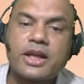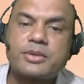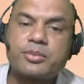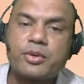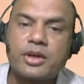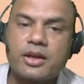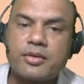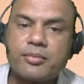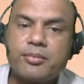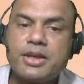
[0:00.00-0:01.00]
exporter.
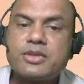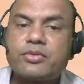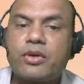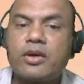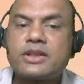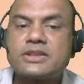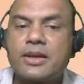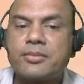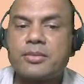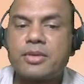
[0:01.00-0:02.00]
Means what?
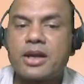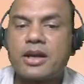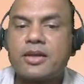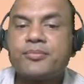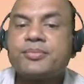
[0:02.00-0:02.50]
Step number 8.